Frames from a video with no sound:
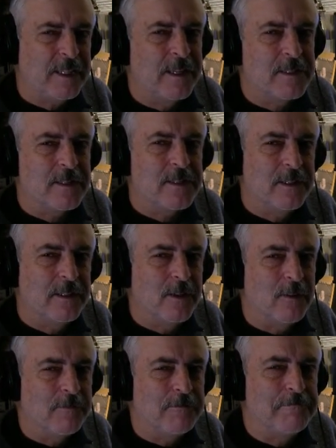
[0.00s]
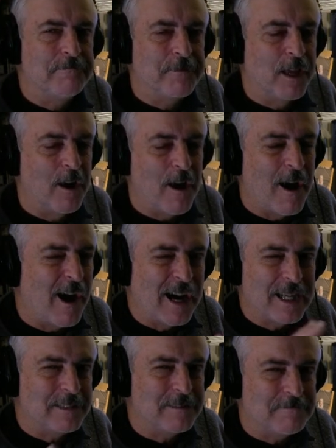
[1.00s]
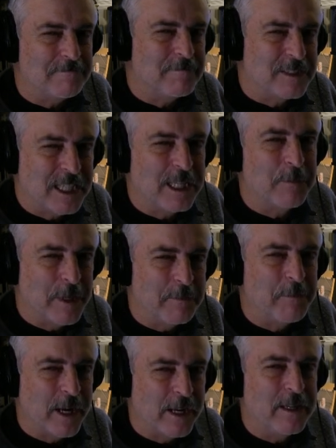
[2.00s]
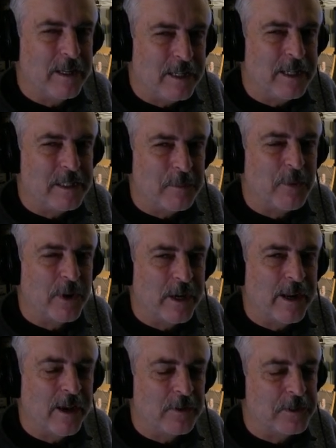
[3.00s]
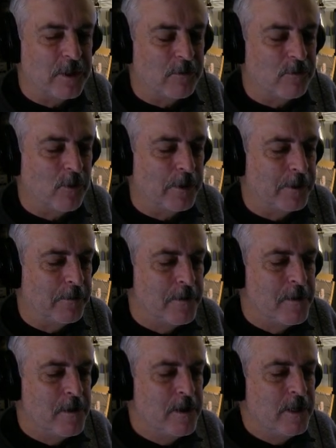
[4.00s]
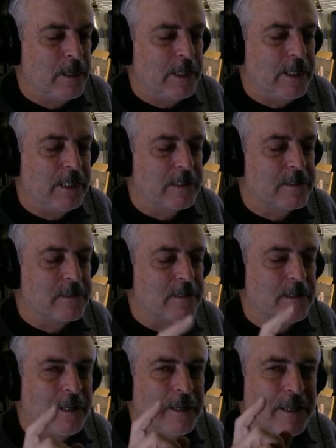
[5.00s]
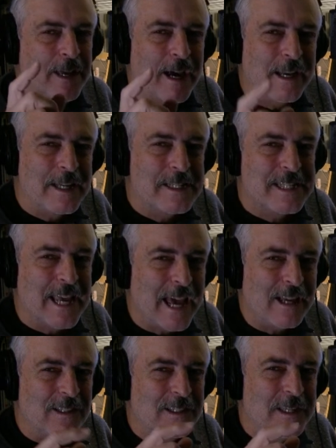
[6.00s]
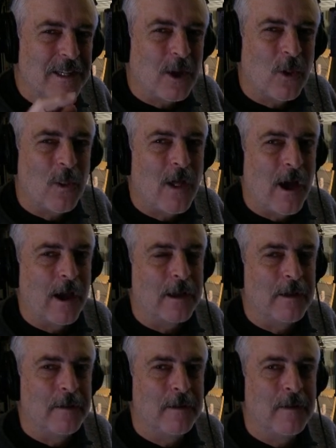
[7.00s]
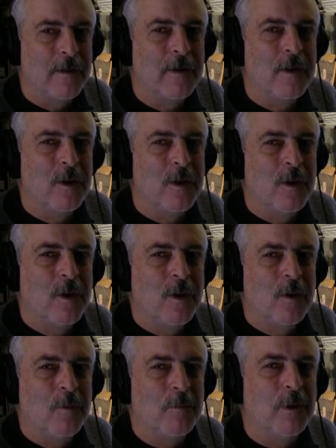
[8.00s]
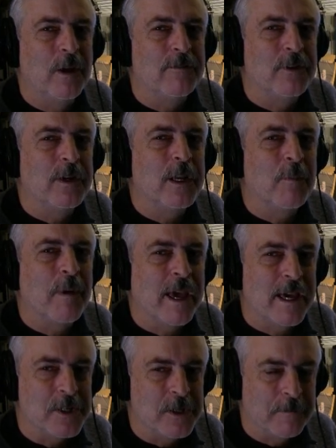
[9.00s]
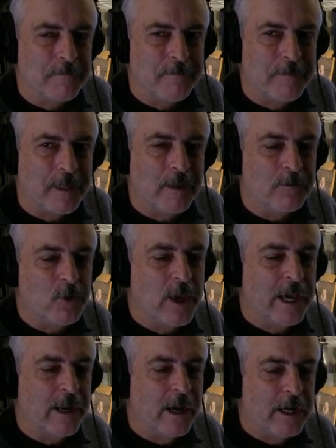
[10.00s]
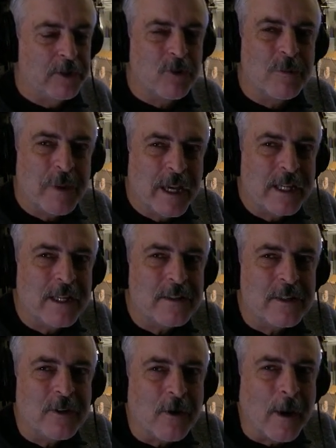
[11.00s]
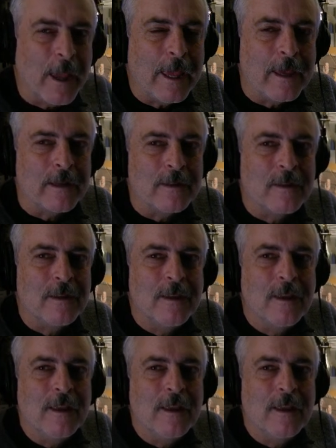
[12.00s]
This is a little odd tidbit, but I need to put it out there for you. It's not exactly a clock, but if you can imagine, if you had 100 pennies in your hand